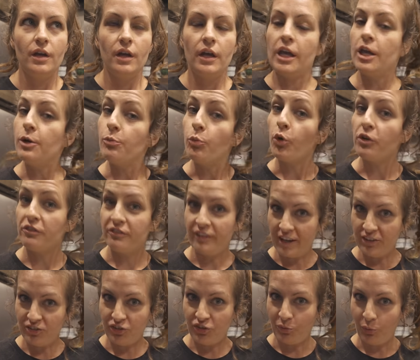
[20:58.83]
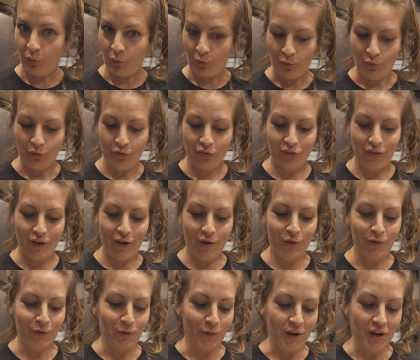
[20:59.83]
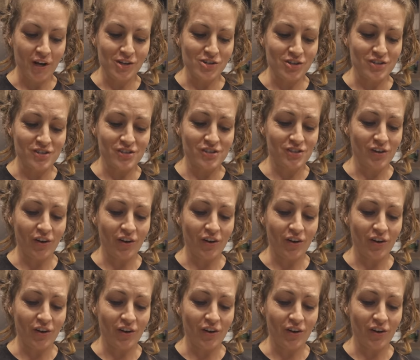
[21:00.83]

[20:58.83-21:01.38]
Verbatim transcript: eat more vegetables. So I just